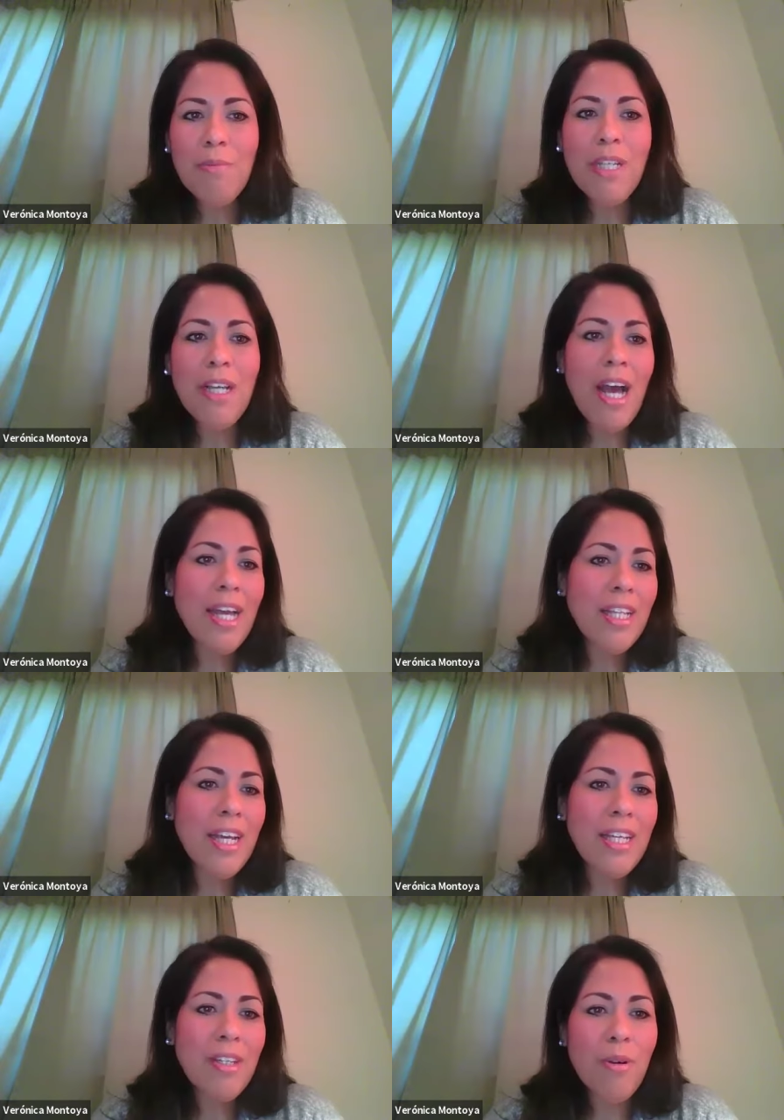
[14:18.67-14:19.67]
been a
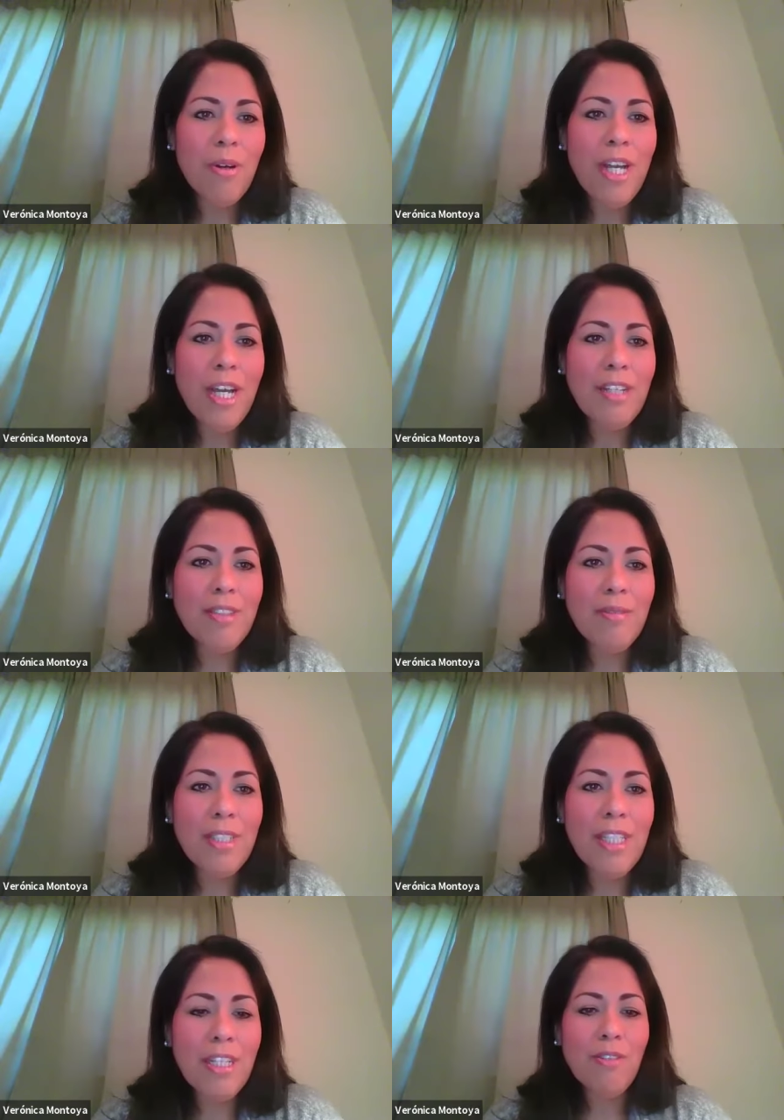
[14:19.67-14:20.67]
highlight or kind of
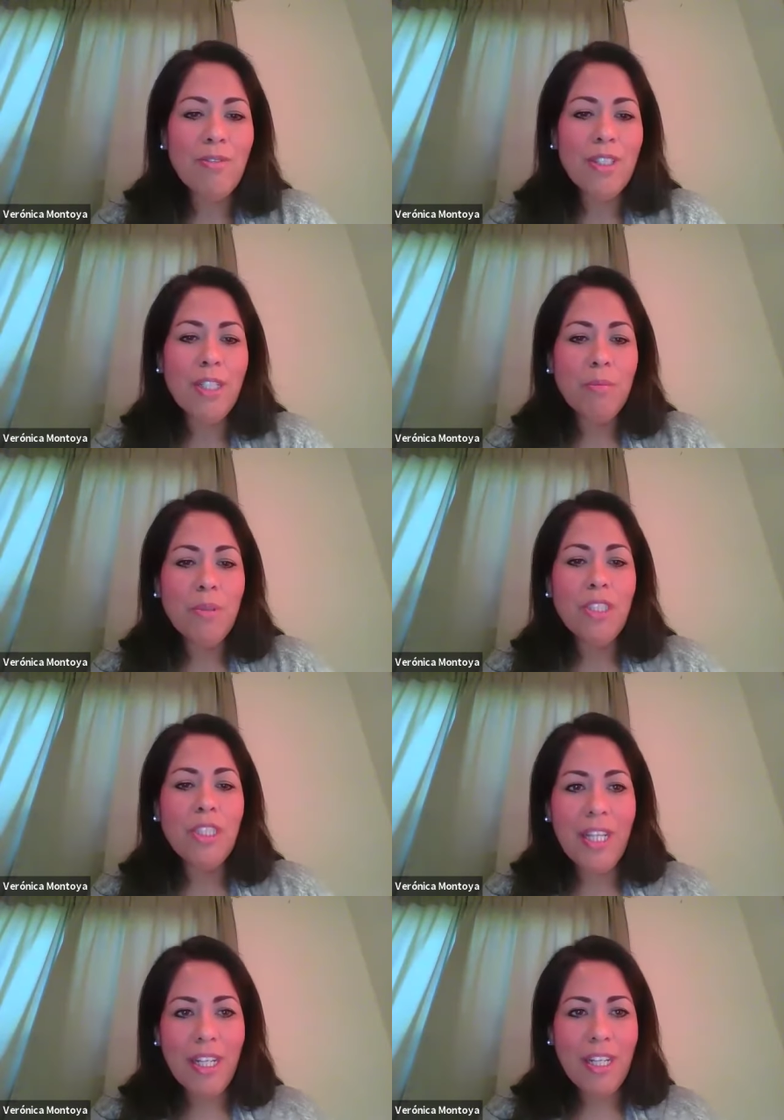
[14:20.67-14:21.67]
something that you've really
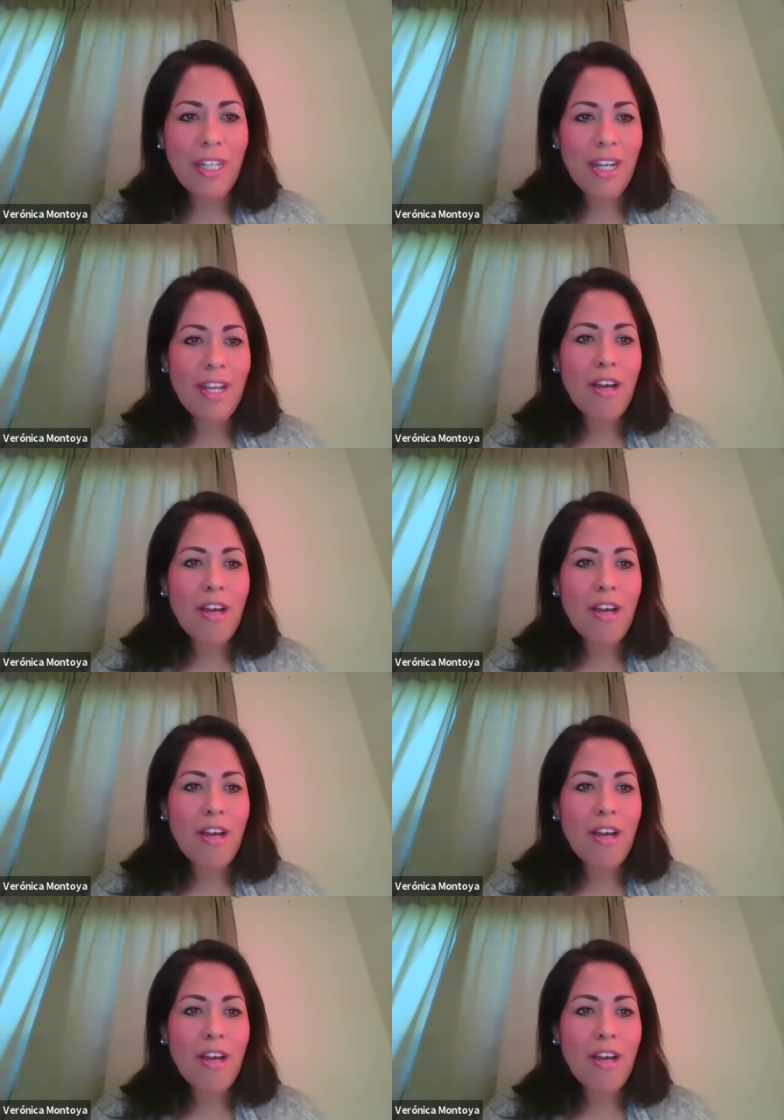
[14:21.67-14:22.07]
appreciated